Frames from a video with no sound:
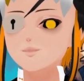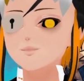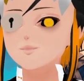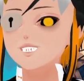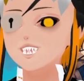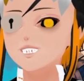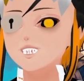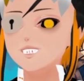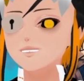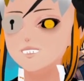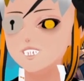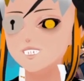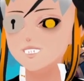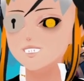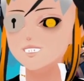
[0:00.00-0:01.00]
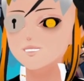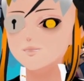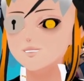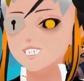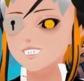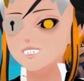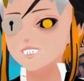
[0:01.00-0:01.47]
5 HP.
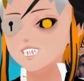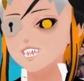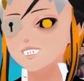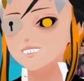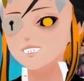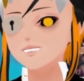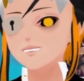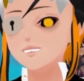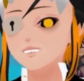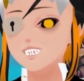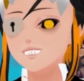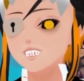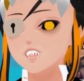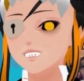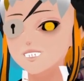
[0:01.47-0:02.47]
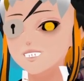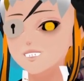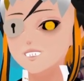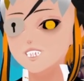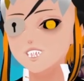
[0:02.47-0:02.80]
Battlecry, destroy all other